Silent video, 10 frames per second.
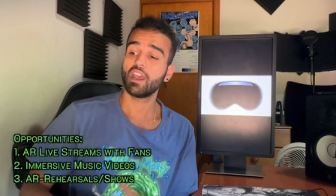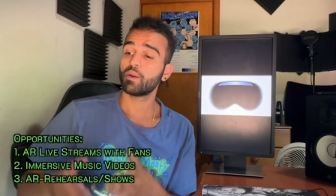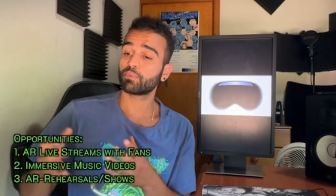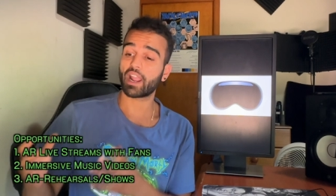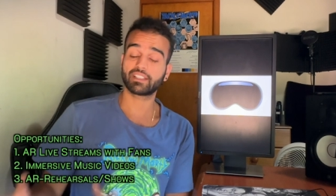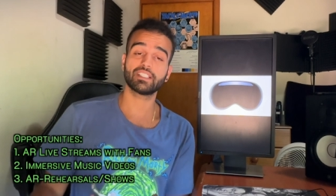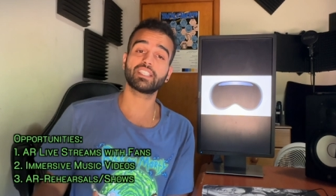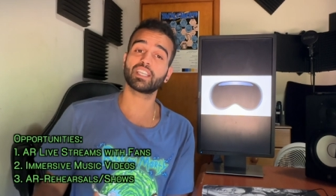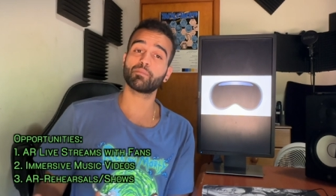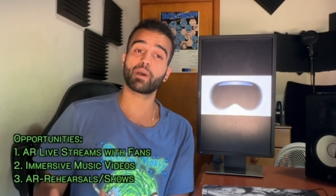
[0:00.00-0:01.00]

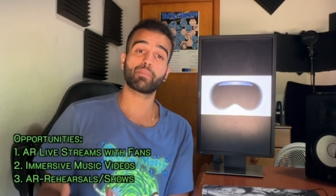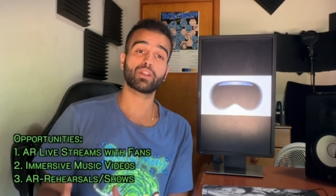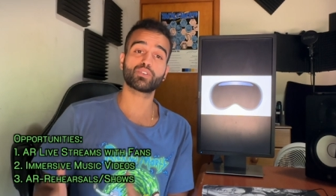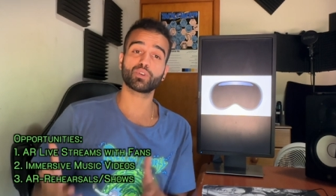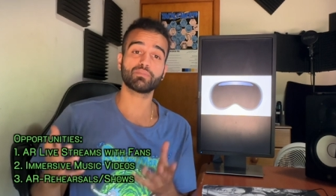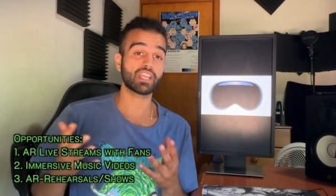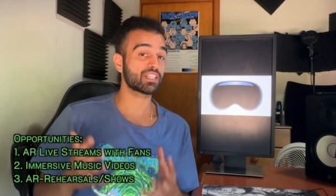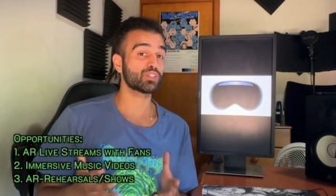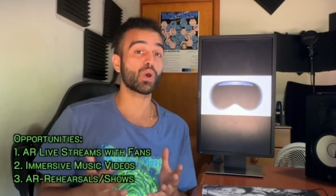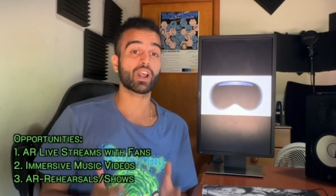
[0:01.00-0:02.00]
practicing in my bedroom
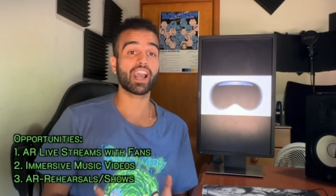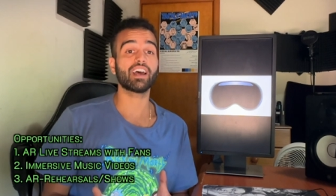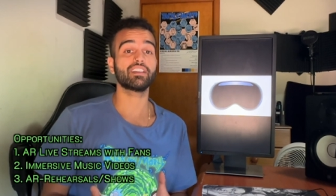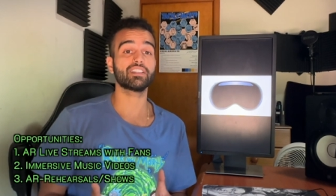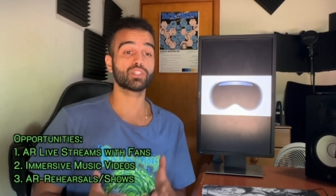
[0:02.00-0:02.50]
does not cut it.